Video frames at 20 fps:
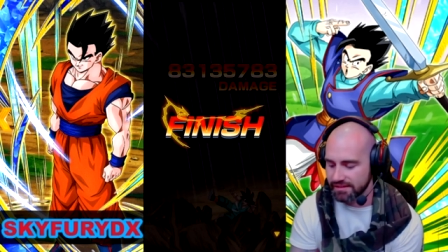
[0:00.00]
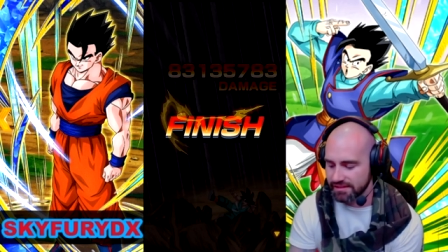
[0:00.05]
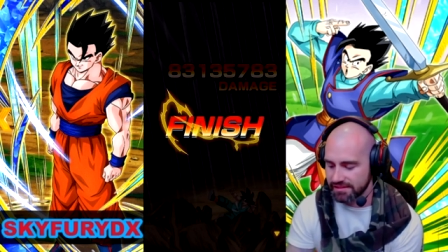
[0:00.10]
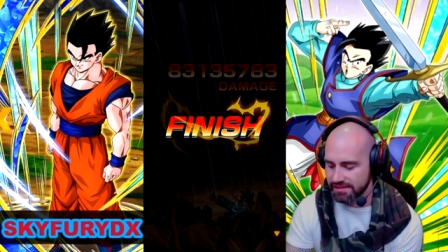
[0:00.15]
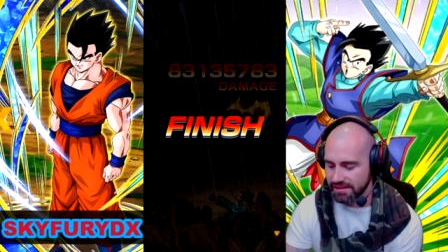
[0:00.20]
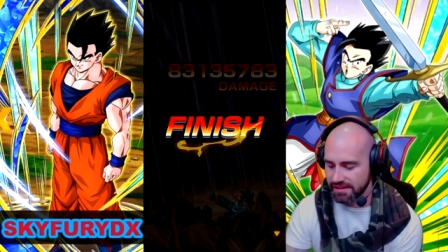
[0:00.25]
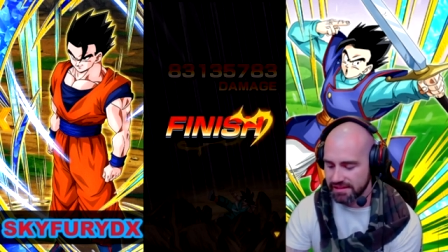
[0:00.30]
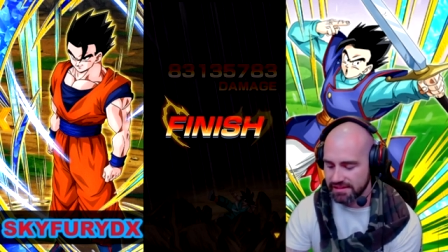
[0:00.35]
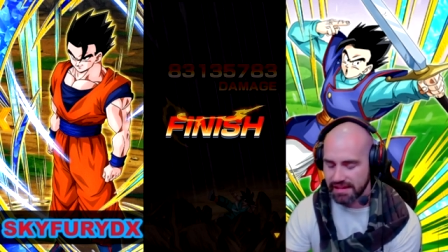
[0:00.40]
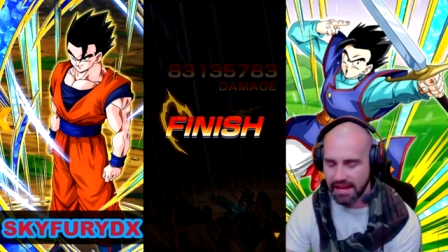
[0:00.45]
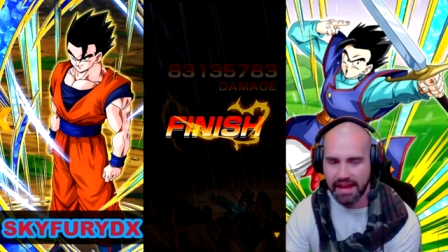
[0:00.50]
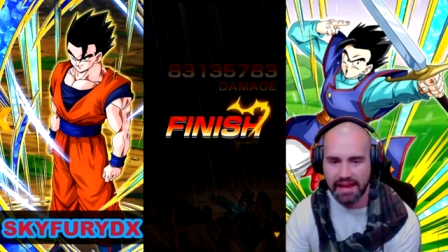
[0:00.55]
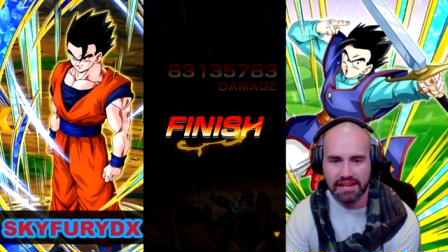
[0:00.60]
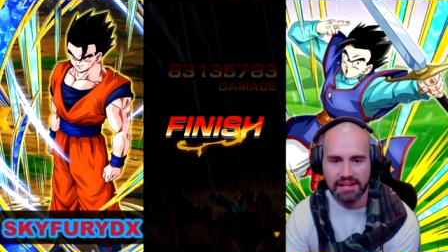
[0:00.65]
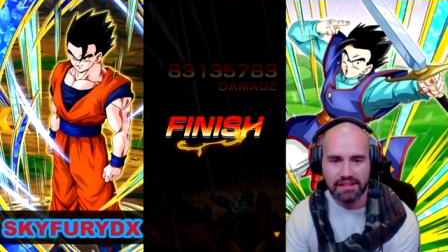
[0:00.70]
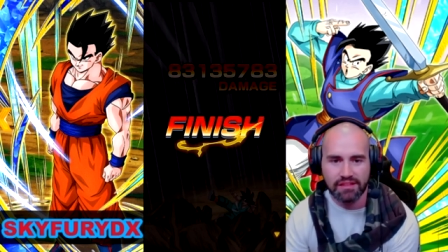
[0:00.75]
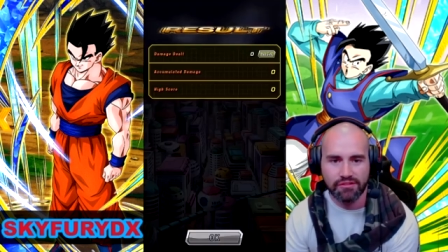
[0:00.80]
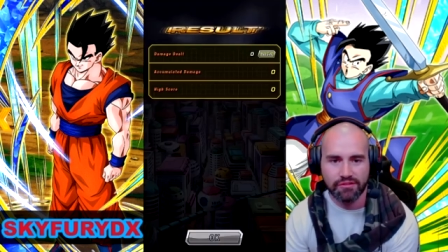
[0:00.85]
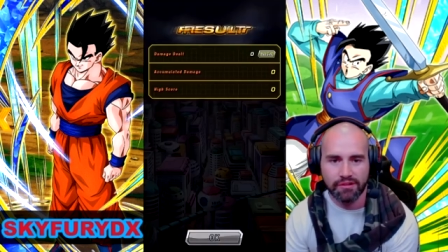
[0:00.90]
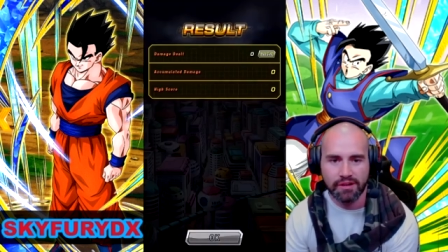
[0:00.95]
So there's
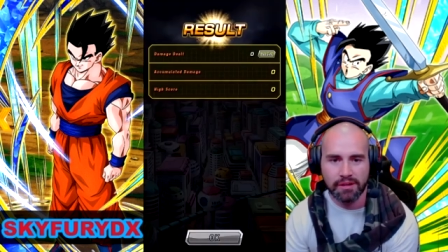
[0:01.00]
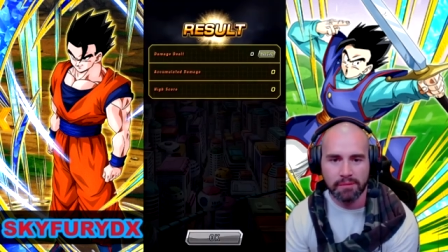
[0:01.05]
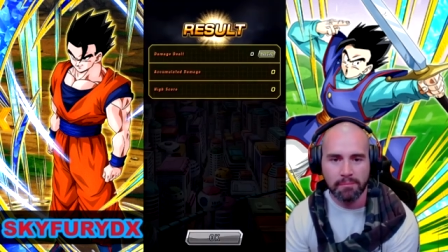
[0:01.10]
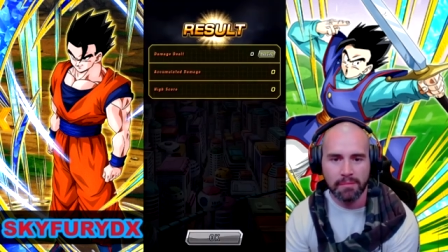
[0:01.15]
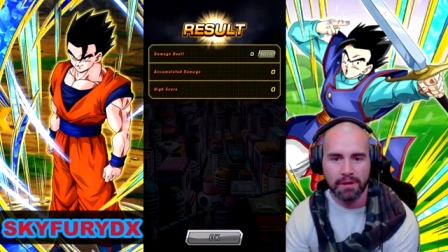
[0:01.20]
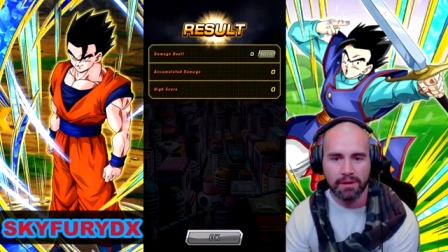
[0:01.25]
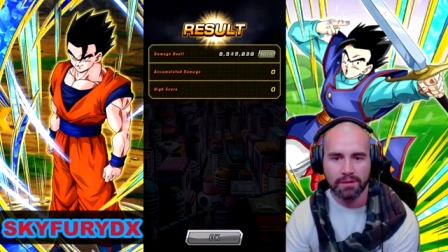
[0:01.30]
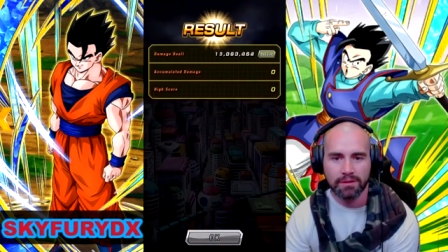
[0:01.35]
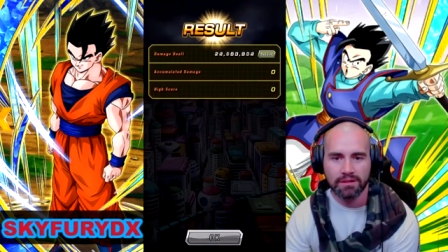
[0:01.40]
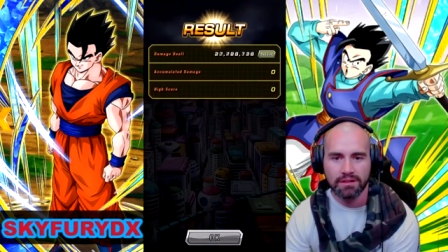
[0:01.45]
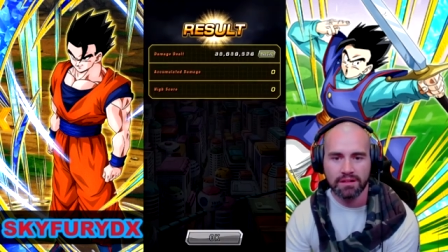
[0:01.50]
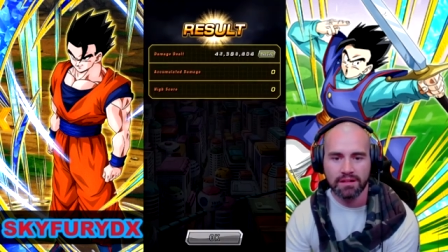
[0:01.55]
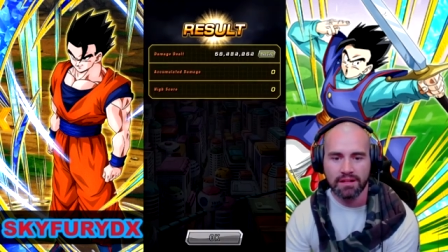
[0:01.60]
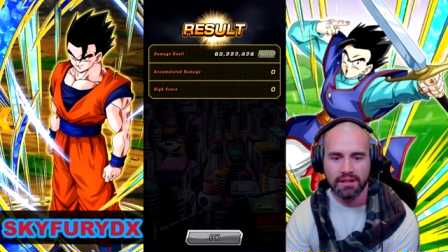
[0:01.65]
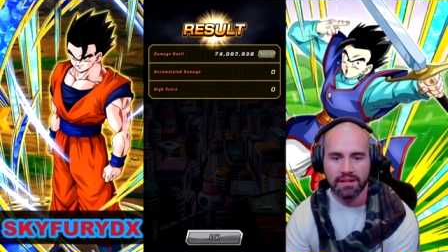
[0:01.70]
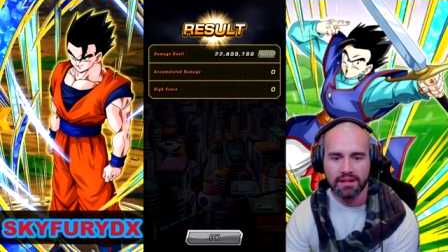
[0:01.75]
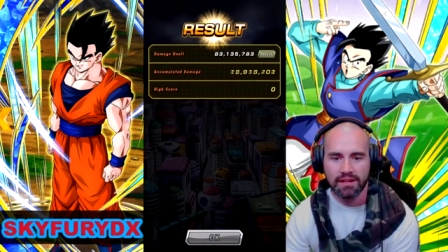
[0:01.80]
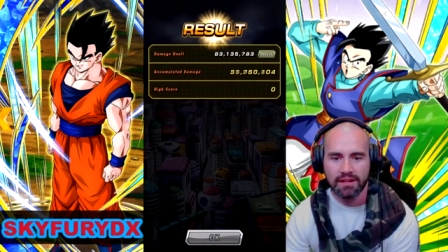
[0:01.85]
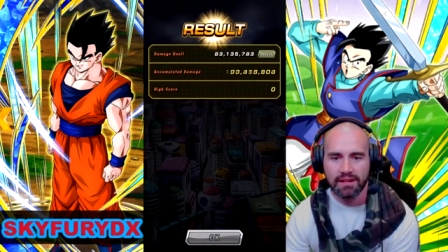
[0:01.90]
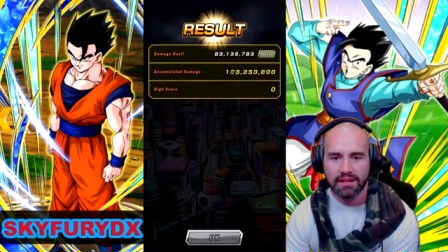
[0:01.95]
83 mil,
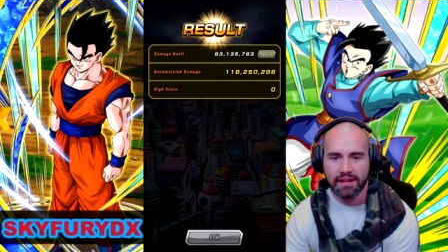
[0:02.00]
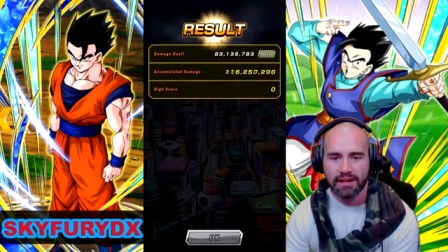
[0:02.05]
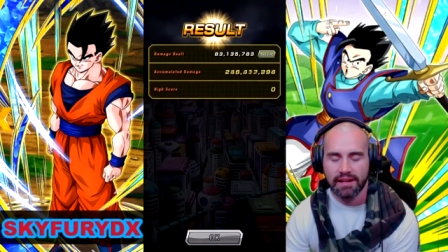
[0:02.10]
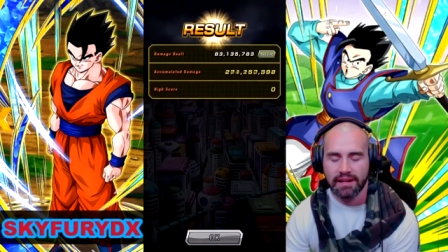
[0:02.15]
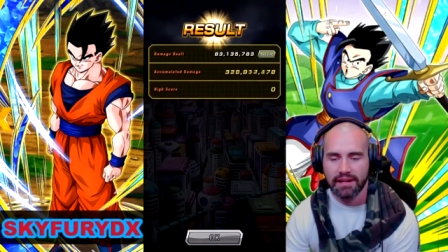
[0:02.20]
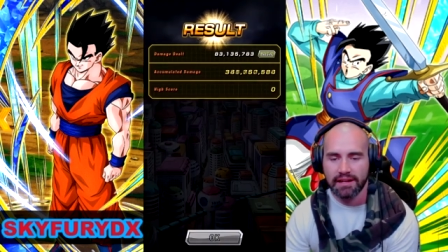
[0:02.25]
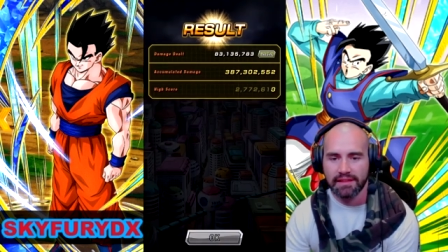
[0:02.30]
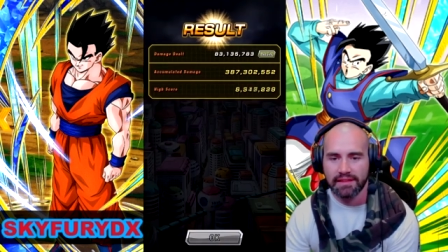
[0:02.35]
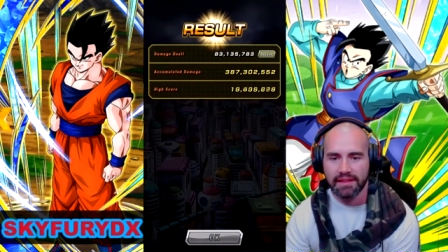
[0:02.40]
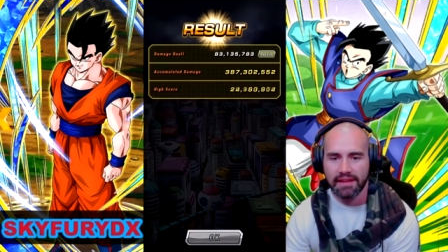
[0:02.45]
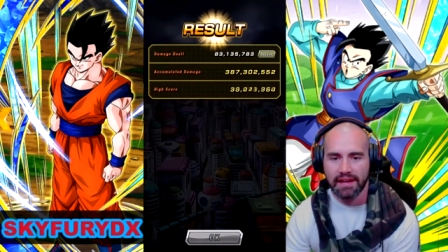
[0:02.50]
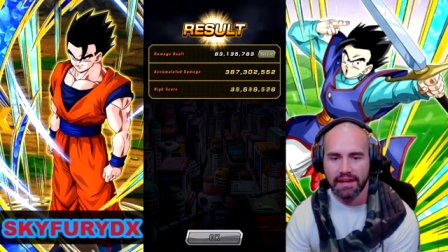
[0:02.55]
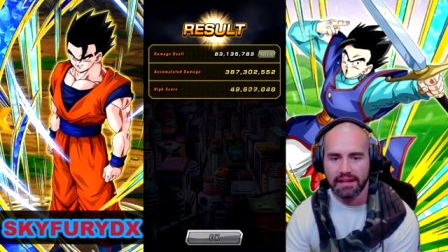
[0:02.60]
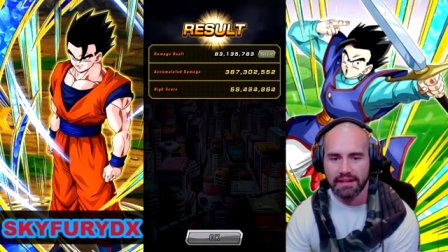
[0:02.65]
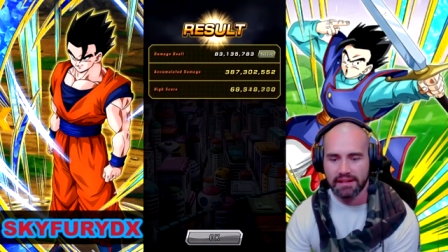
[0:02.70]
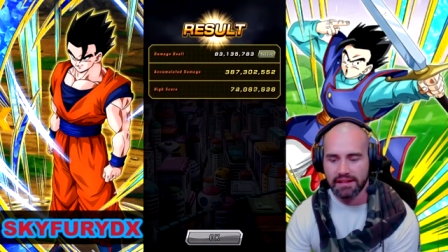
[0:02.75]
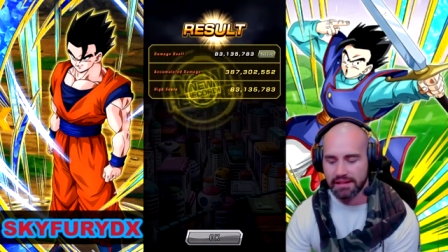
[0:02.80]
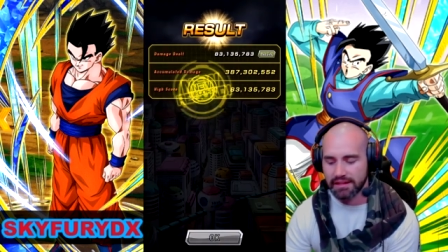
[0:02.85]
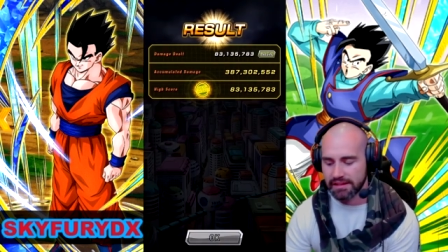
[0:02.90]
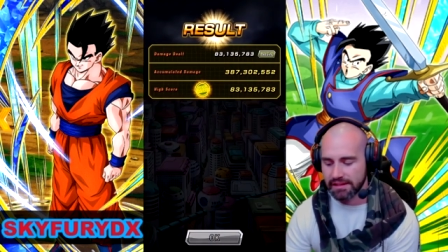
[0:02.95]
and that
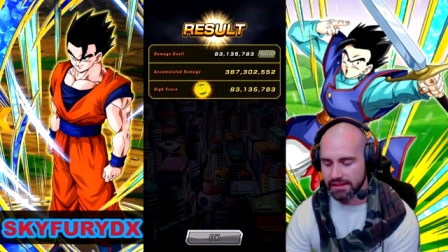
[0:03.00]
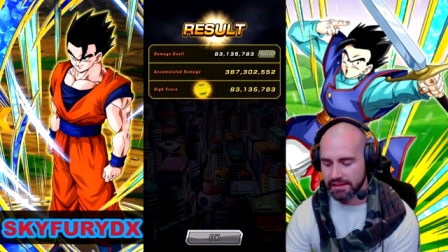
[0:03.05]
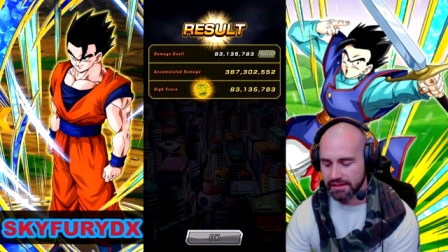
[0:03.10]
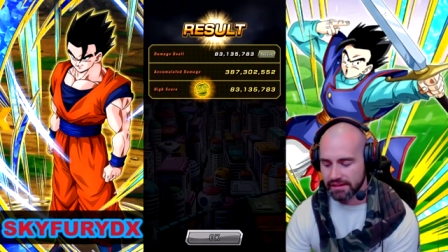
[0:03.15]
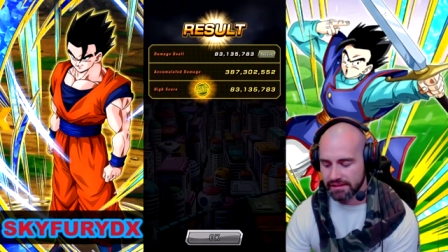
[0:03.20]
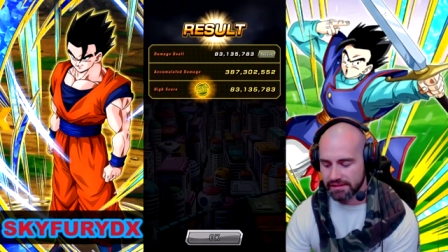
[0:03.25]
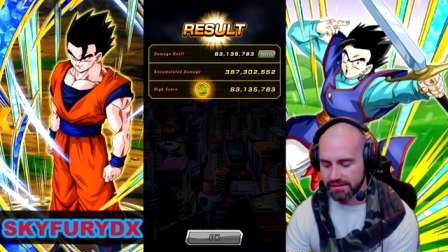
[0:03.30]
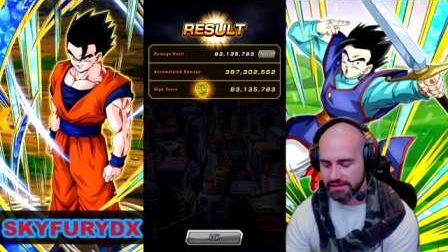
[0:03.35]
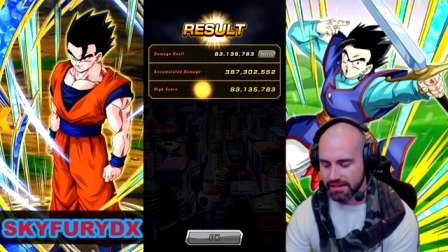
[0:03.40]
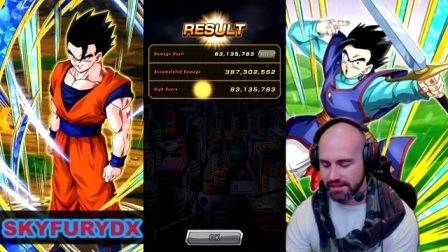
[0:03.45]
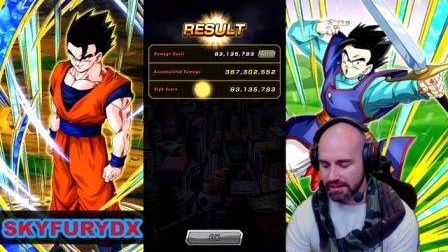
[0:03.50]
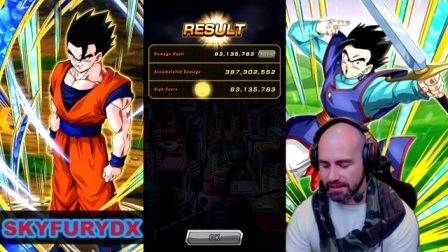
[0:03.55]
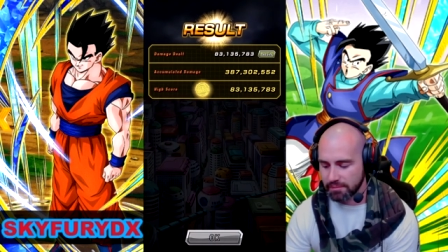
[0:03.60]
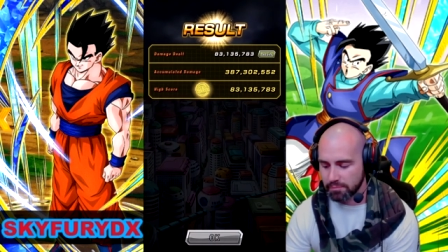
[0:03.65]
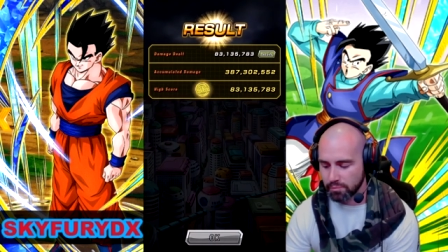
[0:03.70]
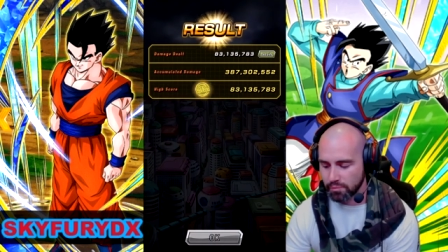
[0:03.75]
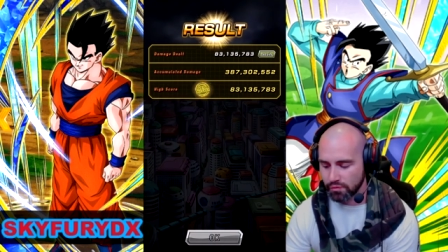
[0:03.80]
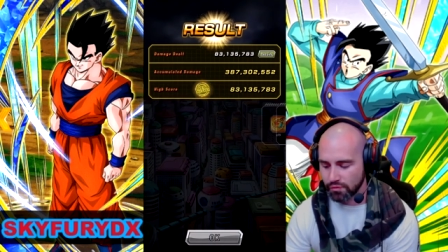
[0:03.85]
is gonna